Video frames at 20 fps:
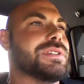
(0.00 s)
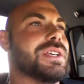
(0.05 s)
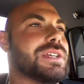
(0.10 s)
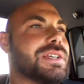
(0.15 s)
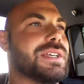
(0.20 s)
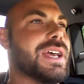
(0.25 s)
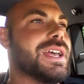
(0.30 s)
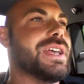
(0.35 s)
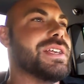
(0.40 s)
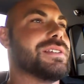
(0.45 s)

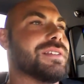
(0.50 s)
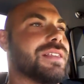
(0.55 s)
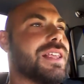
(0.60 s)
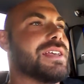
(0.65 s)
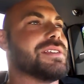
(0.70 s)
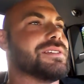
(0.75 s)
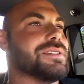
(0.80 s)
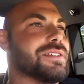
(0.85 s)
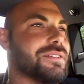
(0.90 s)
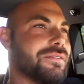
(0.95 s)
today's
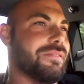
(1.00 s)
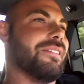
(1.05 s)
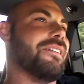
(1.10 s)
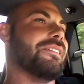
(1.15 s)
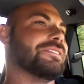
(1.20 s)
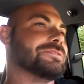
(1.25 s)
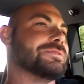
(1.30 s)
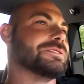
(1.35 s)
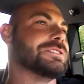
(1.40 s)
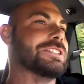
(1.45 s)
lesson,
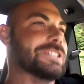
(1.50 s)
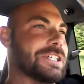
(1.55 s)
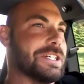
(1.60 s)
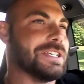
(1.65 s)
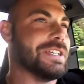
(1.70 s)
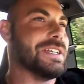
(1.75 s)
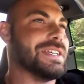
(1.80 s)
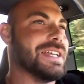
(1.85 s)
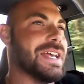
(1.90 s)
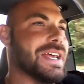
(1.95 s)
or
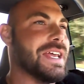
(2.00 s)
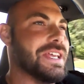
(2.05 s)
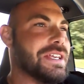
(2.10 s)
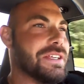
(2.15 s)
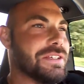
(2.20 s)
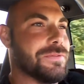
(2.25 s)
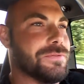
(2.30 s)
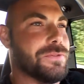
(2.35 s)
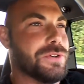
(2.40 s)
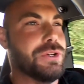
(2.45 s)

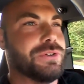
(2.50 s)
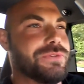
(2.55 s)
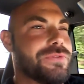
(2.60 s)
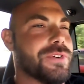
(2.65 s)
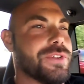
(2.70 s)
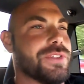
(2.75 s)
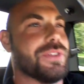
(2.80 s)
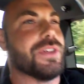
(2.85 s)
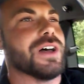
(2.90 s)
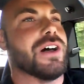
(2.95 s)
today's food
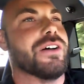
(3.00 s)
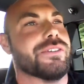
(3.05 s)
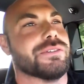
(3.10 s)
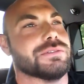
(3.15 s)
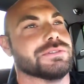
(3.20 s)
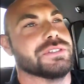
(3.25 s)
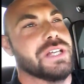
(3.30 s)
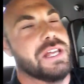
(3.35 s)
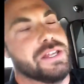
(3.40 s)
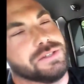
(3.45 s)
for thought
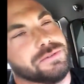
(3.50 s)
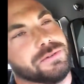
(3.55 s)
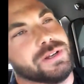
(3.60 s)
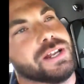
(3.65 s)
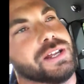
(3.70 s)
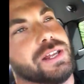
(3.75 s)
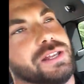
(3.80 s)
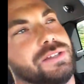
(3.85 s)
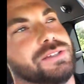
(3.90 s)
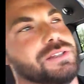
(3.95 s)
is
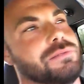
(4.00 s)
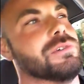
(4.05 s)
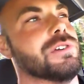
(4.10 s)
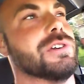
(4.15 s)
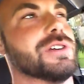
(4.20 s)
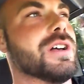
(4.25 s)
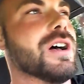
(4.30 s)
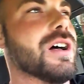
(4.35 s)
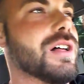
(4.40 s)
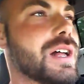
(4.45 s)
what I guess I'm
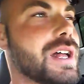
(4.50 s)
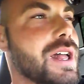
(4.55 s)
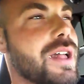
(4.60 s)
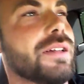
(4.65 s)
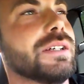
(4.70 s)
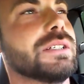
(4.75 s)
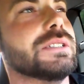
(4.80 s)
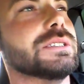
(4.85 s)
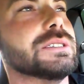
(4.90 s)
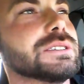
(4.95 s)
going to call it,
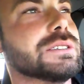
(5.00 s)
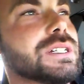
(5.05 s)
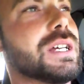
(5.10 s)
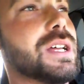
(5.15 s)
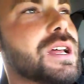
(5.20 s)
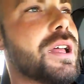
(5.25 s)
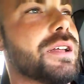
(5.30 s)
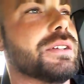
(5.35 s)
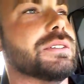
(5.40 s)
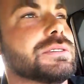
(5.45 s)

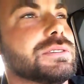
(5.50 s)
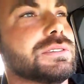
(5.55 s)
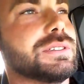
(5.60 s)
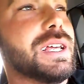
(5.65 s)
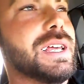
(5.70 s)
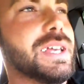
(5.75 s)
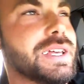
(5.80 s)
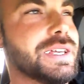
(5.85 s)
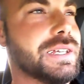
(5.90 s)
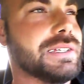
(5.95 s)

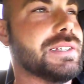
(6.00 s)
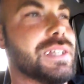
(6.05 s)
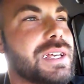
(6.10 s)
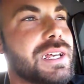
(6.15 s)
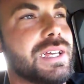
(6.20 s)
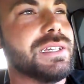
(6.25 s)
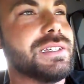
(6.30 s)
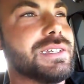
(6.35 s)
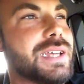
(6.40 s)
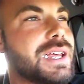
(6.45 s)
is
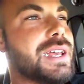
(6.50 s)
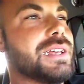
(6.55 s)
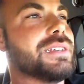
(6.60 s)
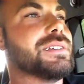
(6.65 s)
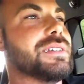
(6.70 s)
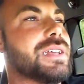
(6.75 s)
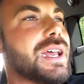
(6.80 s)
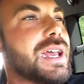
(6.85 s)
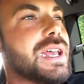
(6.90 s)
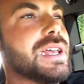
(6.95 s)
it
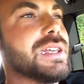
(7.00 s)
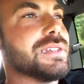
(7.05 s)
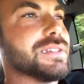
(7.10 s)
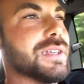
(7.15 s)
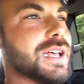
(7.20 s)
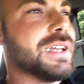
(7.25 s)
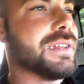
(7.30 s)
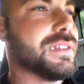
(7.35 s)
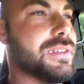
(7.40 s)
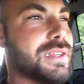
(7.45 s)
takes days
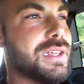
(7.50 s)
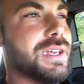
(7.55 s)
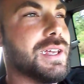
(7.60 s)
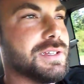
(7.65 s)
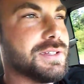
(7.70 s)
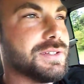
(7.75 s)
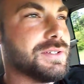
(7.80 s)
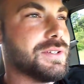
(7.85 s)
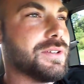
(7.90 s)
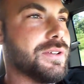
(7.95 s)
like
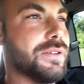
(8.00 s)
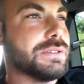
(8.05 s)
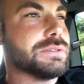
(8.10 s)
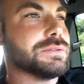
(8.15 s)
this